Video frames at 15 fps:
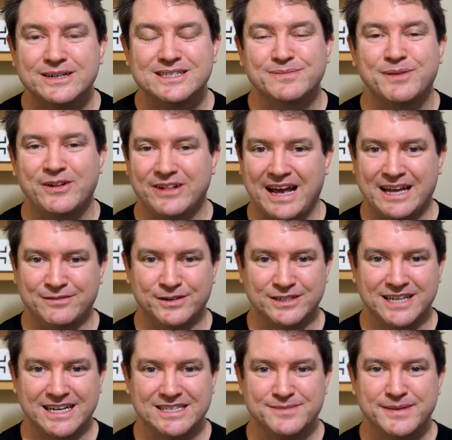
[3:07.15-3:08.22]
a small
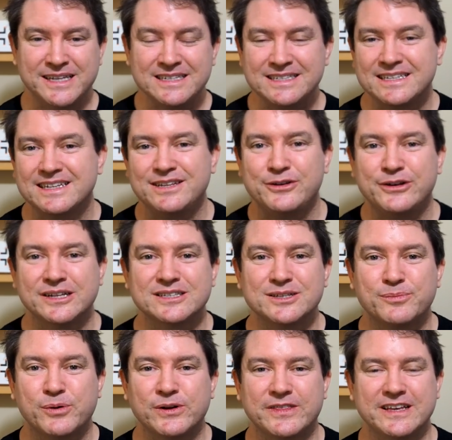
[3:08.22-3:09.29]
advertisement. You can
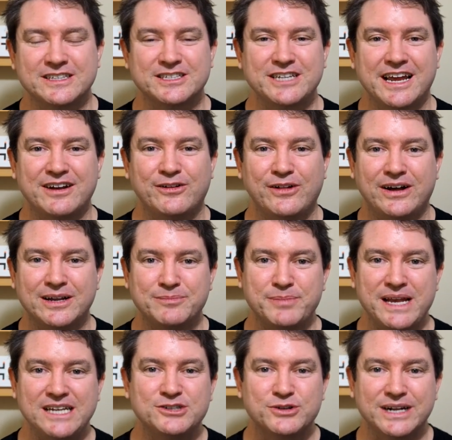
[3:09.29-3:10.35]
support this channel
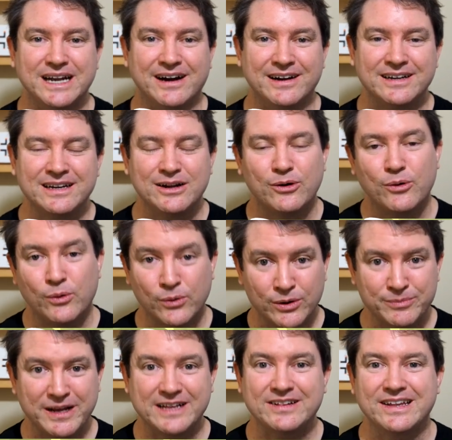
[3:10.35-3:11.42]
on Patreon
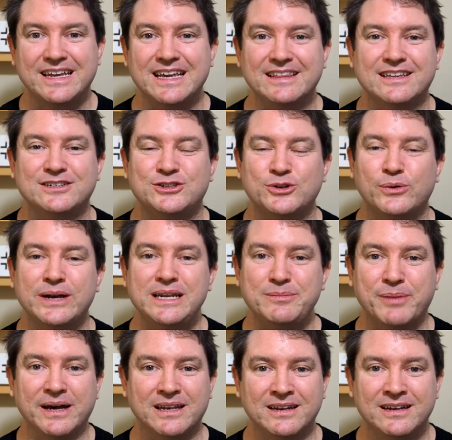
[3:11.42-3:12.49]
or by clicking the
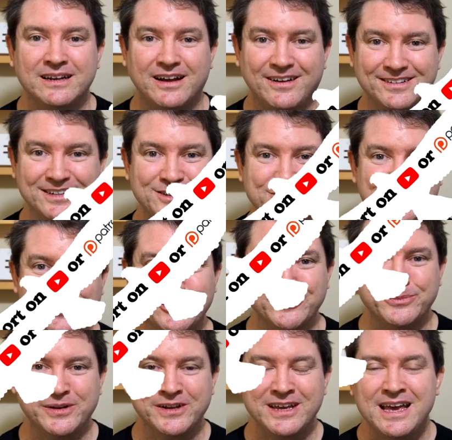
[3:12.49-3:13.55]
join button on
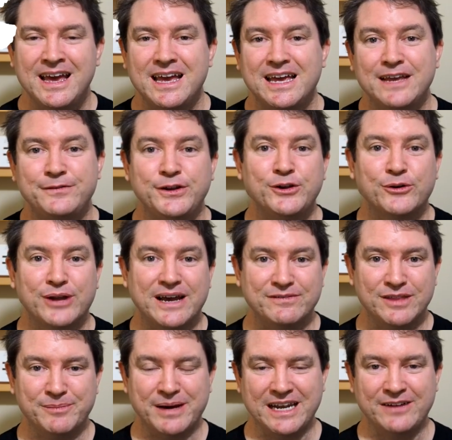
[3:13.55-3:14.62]
YouTube. If you don't
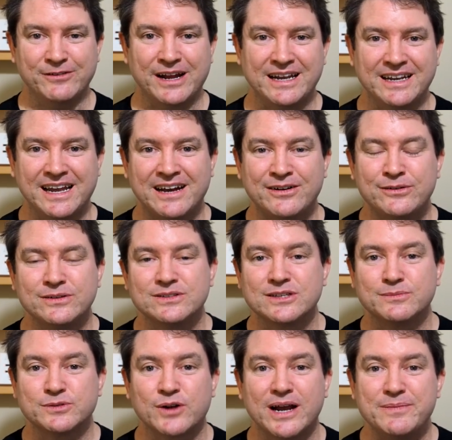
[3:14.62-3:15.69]
have the money right now,
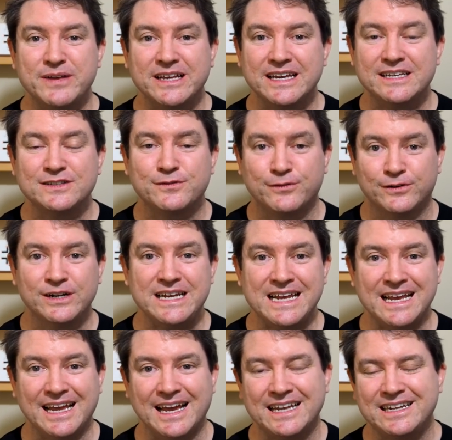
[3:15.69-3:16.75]
subscribing is
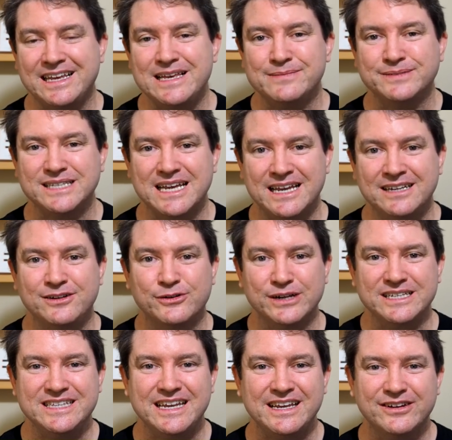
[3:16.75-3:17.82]
free and keeps
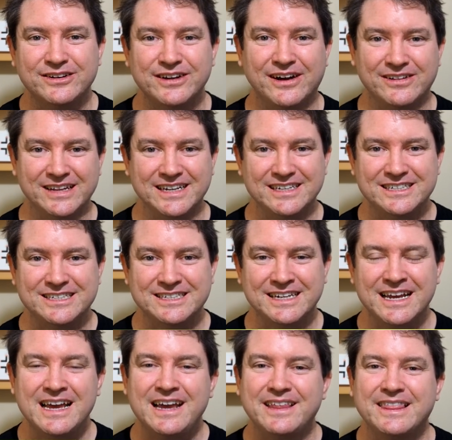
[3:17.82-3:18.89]
increasing your knowledge.
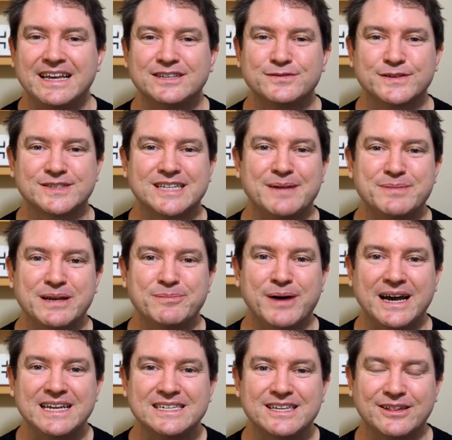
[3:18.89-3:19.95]
Thanks for stopping
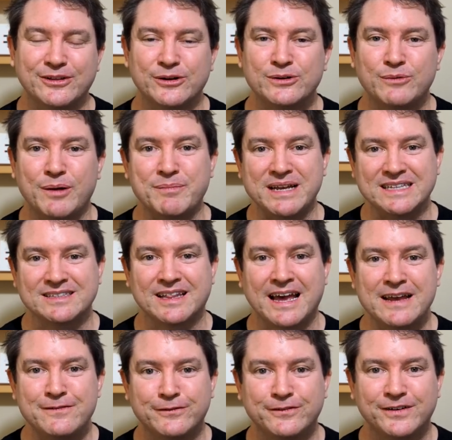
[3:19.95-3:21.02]
by to learn what makes
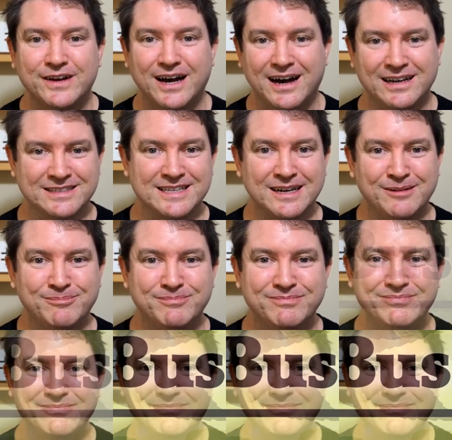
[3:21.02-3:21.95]
life awesome.